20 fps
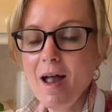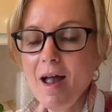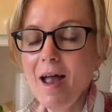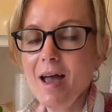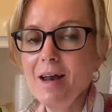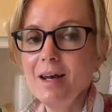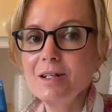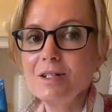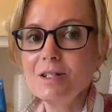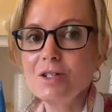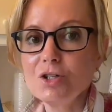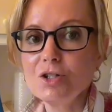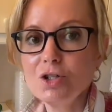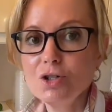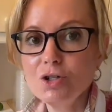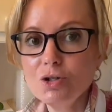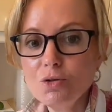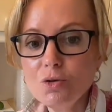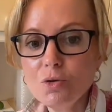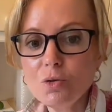And it's the
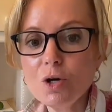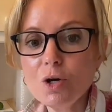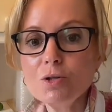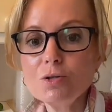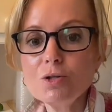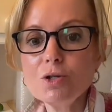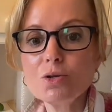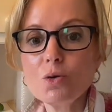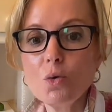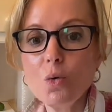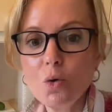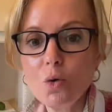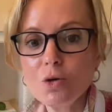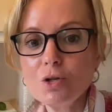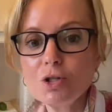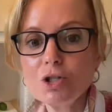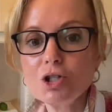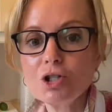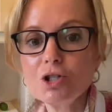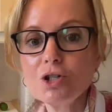sucrose or
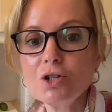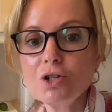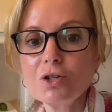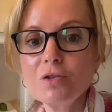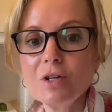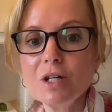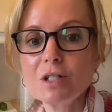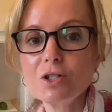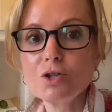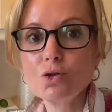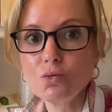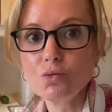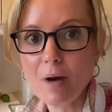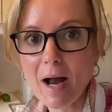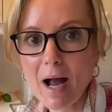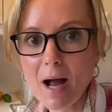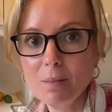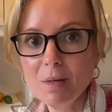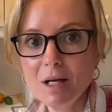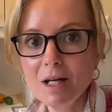the sugar that's
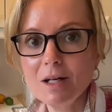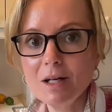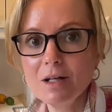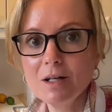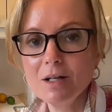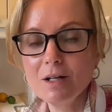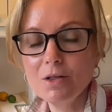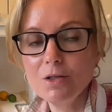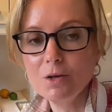grabbing